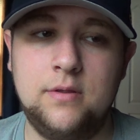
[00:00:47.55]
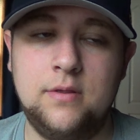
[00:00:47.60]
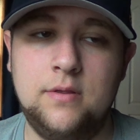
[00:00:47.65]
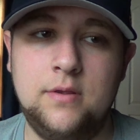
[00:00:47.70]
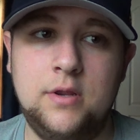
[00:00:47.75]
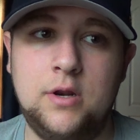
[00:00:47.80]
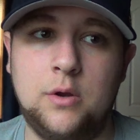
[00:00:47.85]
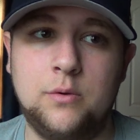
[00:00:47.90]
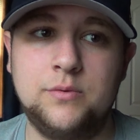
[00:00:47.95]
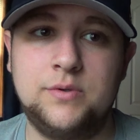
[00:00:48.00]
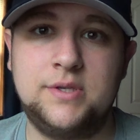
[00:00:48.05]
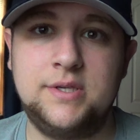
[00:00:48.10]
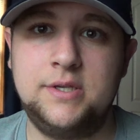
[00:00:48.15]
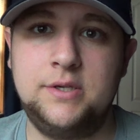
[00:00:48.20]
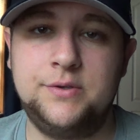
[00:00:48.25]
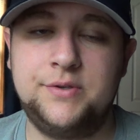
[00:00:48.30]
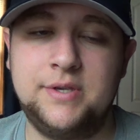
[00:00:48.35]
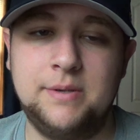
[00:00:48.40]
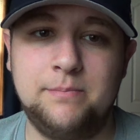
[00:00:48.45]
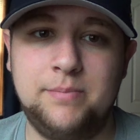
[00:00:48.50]
you know, you
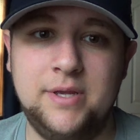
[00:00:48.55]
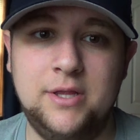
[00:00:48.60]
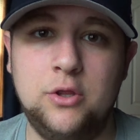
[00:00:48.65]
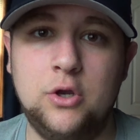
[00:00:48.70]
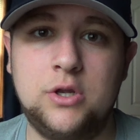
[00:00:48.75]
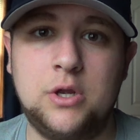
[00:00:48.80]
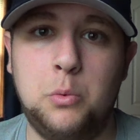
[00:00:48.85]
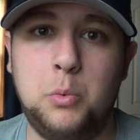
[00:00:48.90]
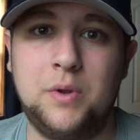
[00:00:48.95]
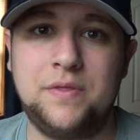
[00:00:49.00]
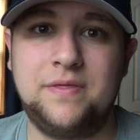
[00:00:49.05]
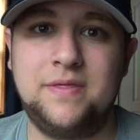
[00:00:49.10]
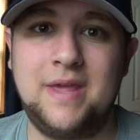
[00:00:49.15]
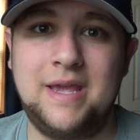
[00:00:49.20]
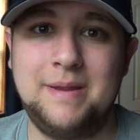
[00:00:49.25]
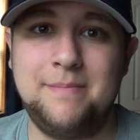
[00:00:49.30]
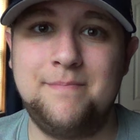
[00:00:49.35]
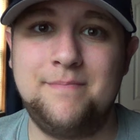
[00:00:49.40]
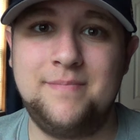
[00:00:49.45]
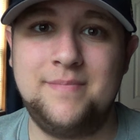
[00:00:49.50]
simply look at what
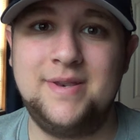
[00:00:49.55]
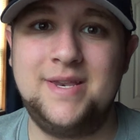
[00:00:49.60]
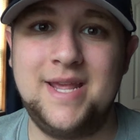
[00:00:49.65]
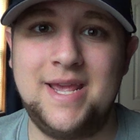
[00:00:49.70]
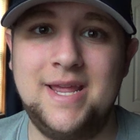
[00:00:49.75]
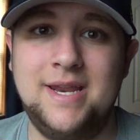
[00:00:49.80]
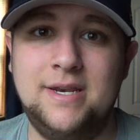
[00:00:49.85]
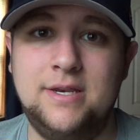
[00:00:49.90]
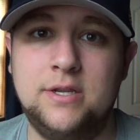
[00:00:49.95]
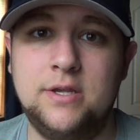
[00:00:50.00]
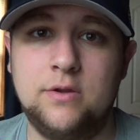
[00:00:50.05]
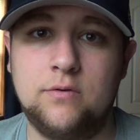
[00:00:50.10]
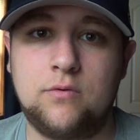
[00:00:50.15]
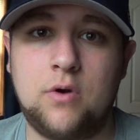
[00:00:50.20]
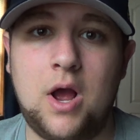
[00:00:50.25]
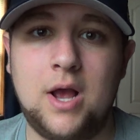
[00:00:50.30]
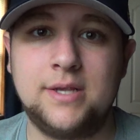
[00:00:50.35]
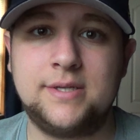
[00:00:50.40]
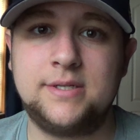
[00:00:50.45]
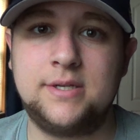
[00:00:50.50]
they did to the
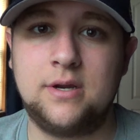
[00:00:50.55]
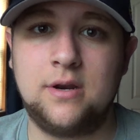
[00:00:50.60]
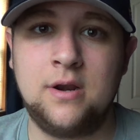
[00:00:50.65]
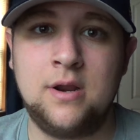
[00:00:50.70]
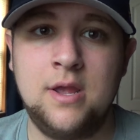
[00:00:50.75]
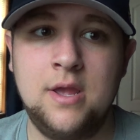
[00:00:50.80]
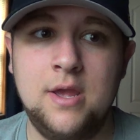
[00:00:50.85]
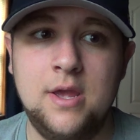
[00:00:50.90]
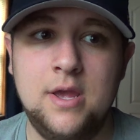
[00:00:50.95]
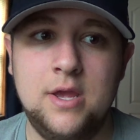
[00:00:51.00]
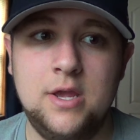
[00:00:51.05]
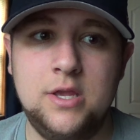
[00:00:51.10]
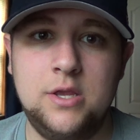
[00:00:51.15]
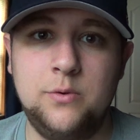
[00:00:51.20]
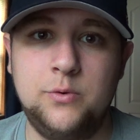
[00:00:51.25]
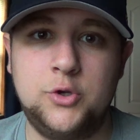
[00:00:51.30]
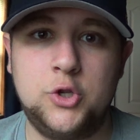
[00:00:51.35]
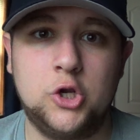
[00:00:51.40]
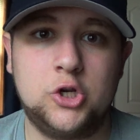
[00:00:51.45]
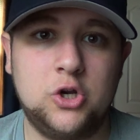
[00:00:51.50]
roster.
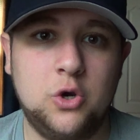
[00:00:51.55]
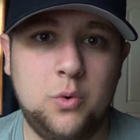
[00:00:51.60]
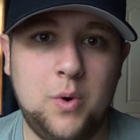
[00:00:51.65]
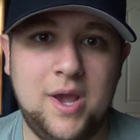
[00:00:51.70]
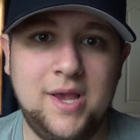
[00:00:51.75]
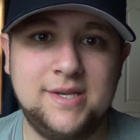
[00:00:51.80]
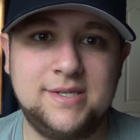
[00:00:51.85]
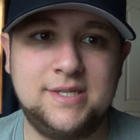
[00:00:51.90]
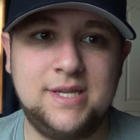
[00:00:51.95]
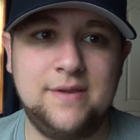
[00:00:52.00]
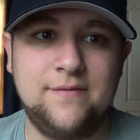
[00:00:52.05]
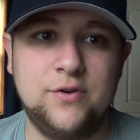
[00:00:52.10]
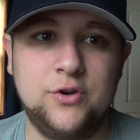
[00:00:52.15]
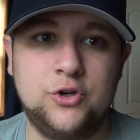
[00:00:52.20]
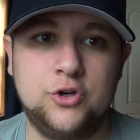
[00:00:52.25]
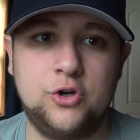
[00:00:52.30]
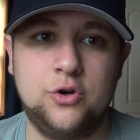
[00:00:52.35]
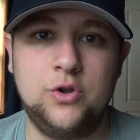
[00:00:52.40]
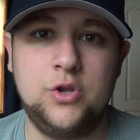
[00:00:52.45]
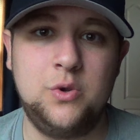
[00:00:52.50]
You took away Steven
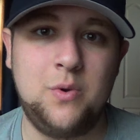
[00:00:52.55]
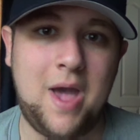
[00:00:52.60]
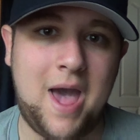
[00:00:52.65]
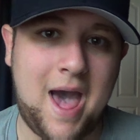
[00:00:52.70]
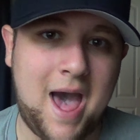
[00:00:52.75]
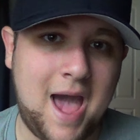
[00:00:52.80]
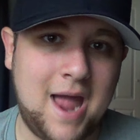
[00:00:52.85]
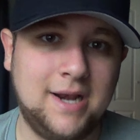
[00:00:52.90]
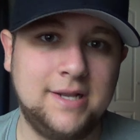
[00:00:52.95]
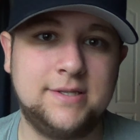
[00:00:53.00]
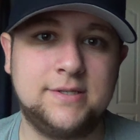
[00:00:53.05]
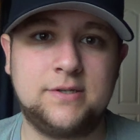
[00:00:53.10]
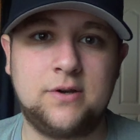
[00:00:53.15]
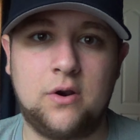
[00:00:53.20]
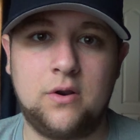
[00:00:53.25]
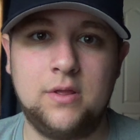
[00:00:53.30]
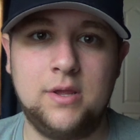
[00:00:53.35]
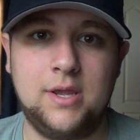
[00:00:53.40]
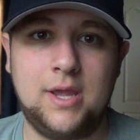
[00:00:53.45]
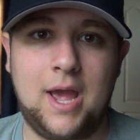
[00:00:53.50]
Drew. You added
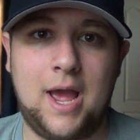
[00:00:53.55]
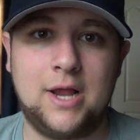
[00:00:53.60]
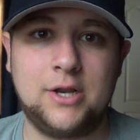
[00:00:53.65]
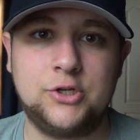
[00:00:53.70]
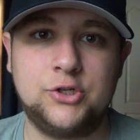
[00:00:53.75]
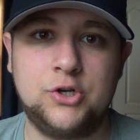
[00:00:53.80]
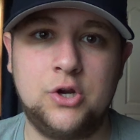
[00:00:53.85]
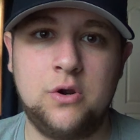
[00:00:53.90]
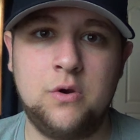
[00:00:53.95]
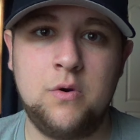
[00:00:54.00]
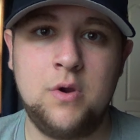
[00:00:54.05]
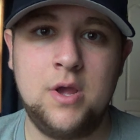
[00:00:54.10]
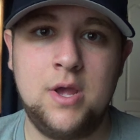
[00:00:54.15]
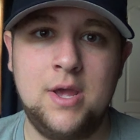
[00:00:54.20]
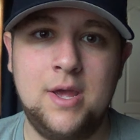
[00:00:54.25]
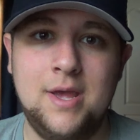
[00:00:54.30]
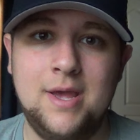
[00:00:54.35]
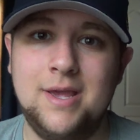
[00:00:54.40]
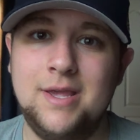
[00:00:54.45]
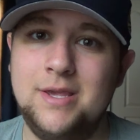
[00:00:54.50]
Starlin Castro.
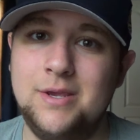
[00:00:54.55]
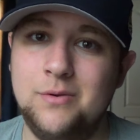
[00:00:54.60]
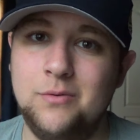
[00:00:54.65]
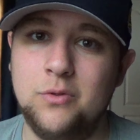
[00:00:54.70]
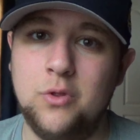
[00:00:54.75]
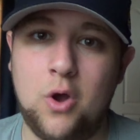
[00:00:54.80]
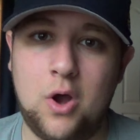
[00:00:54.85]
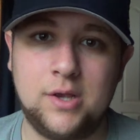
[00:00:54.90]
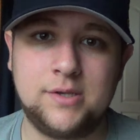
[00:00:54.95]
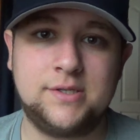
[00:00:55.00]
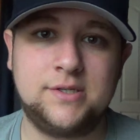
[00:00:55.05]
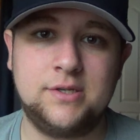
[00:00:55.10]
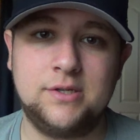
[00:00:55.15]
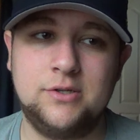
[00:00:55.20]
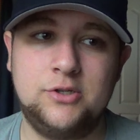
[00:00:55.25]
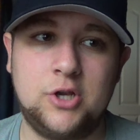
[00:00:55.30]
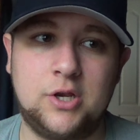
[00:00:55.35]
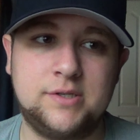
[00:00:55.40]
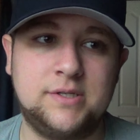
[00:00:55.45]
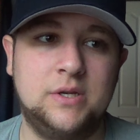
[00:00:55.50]
You
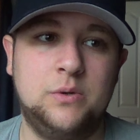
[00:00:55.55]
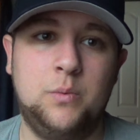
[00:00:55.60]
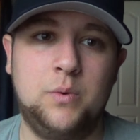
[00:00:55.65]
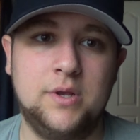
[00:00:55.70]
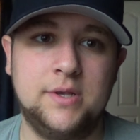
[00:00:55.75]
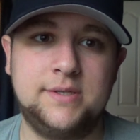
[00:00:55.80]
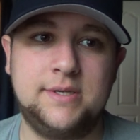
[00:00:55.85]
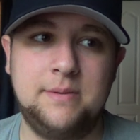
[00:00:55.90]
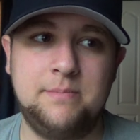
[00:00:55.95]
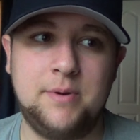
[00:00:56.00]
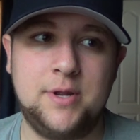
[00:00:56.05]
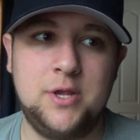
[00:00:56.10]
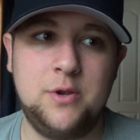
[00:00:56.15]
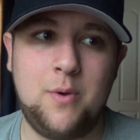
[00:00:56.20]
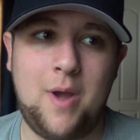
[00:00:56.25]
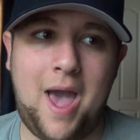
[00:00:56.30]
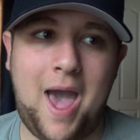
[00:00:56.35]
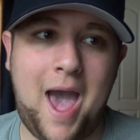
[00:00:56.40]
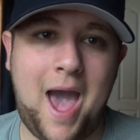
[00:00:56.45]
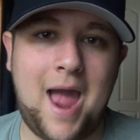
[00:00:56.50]
lost Justin Wilson, but
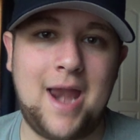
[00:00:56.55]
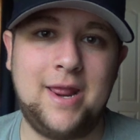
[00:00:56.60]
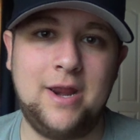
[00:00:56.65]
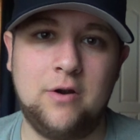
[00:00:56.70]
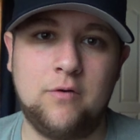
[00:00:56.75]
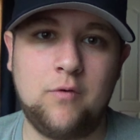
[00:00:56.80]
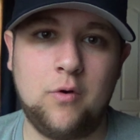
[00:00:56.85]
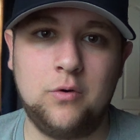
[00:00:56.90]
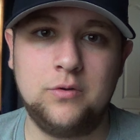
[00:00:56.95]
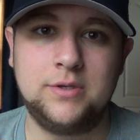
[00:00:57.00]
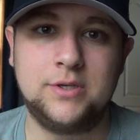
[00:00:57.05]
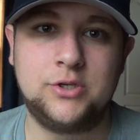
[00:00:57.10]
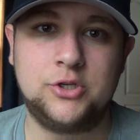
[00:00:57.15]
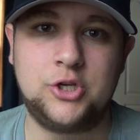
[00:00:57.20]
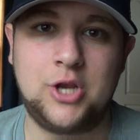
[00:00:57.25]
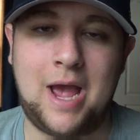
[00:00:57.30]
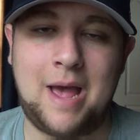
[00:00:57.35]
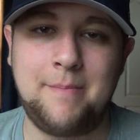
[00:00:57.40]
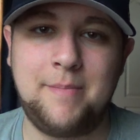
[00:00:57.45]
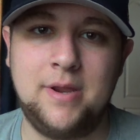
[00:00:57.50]
you added Aroldis
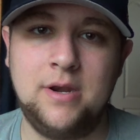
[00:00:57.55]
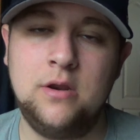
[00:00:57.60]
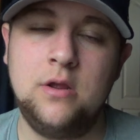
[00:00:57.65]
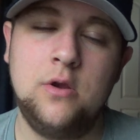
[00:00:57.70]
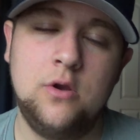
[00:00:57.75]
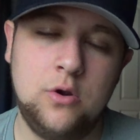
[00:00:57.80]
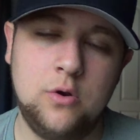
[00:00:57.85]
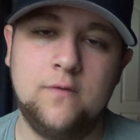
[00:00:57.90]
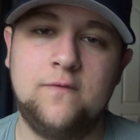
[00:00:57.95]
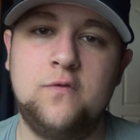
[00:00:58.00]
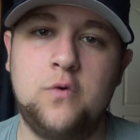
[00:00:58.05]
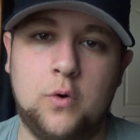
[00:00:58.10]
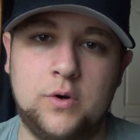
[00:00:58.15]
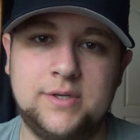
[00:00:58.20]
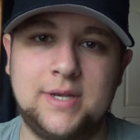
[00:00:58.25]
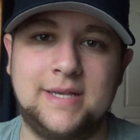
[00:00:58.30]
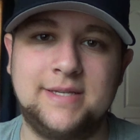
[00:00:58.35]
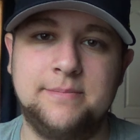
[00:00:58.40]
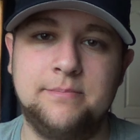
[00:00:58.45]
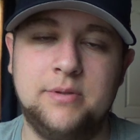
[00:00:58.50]
Chapman, who of
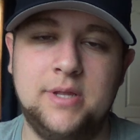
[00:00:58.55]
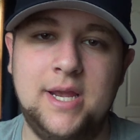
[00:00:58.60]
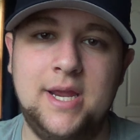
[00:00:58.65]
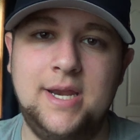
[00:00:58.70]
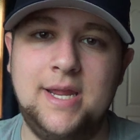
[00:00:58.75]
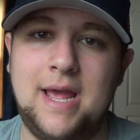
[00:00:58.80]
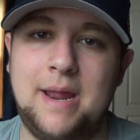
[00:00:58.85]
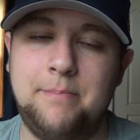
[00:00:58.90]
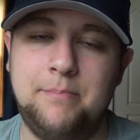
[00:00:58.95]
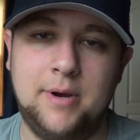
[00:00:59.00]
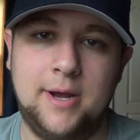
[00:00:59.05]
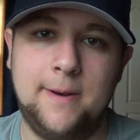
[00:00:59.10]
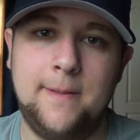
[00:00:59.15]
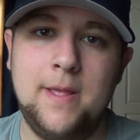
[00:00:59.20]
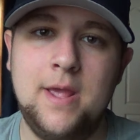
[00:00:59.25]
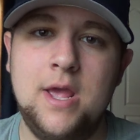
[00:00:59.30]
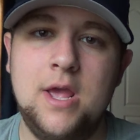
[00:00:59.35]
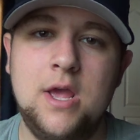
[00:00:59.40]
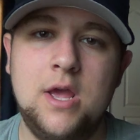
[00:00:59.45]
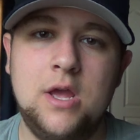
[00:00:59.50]
course hasn't played yet,
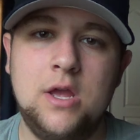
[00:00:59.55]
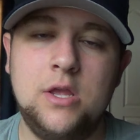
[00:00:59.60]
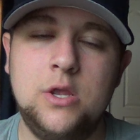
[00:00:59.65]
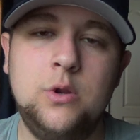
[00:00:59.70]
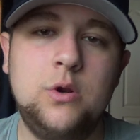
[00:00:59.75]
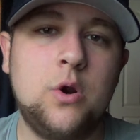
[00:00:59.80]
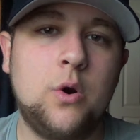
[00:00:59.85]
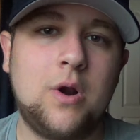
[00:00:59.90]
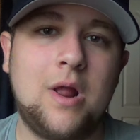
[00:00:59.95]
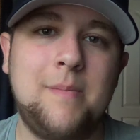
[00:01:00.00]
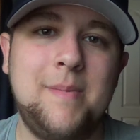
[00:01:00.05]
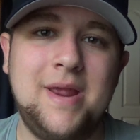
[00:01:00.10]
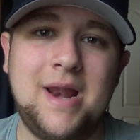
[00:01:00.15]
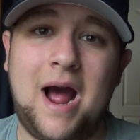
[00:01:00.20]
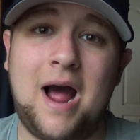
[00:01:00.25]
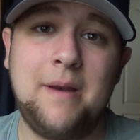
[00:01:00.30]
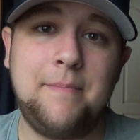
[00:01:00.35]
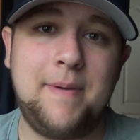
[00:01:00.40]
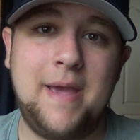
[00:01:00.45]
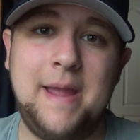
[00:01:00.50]
but you know what I mean.
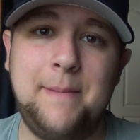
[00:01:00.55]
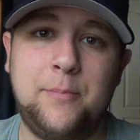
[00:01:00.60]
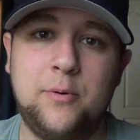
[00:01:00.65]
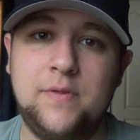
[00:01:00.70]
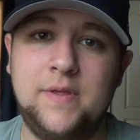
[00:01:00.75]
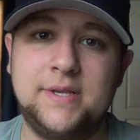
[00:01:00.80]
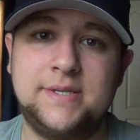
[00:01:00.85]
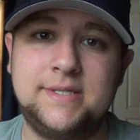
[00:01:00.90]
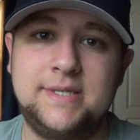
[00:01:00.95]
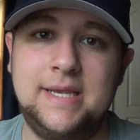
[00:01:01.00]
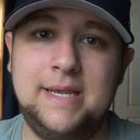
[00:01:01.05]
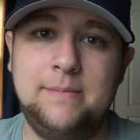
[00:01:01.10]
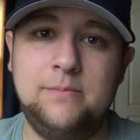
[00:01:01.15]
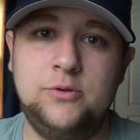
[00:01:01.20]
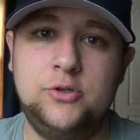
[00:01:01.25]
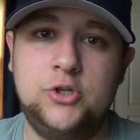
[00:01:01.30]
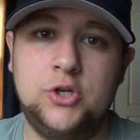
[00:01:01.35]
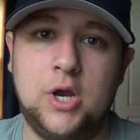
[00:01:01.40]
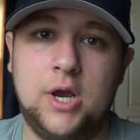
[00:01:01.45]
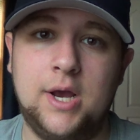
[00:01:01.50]
On paper, this
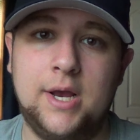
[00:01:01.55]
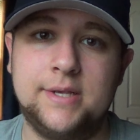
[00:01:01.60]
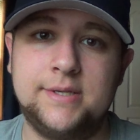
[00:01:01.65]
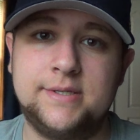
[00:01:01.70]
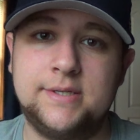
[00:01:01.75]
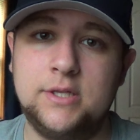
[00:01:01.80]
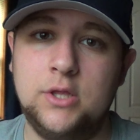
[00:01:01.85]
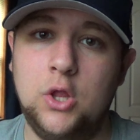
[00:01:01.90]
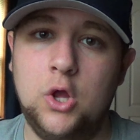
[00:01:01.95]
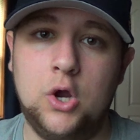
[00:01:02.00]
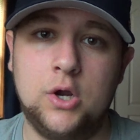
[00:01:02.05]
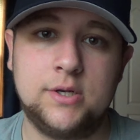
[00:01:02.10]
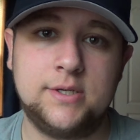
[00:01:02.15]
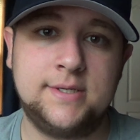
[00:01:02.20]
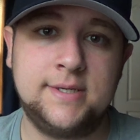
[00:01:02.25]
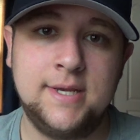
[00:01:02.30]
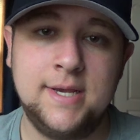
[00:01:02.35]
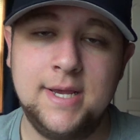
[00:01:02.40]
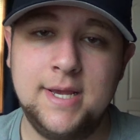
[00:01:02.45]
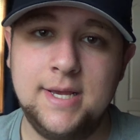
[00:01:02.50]
team just
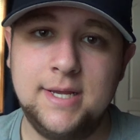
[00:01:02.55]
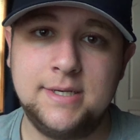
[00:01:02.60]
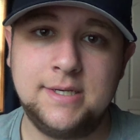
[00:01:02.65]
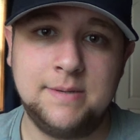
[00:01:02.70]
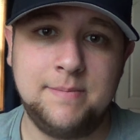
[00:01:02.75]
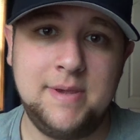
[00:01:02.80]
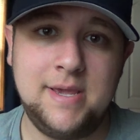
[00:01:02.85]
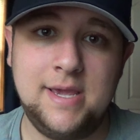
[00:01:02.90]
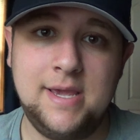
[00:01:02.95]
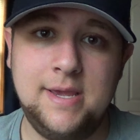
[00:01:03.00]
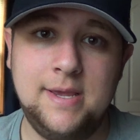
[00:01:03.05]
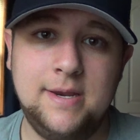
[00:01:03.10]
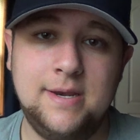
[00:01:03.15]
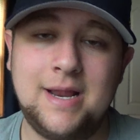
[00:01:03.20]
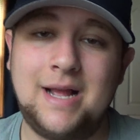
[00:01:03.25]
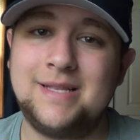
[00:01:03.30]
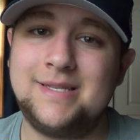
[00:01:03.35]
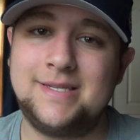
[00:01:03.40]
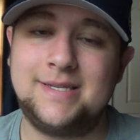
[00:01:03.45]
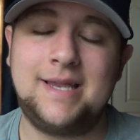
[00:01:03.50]
looked, to me,
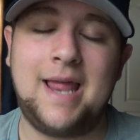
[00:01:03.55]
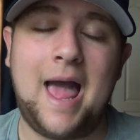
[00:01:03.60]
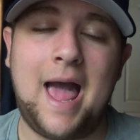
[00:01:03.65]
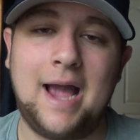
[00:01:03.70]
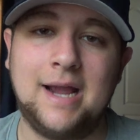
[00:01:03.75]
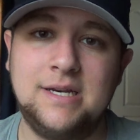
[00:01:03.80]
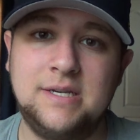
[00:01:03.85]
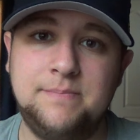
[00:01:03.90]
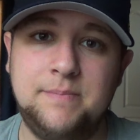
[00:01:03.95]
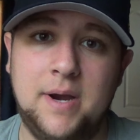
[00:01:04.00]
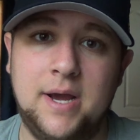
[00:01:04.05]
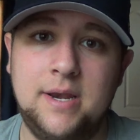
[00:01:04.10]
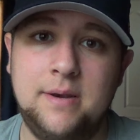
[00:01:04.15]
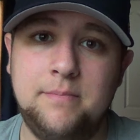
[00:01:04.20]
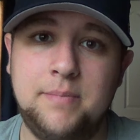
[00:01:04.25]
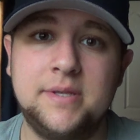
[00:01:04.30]
not stacked, but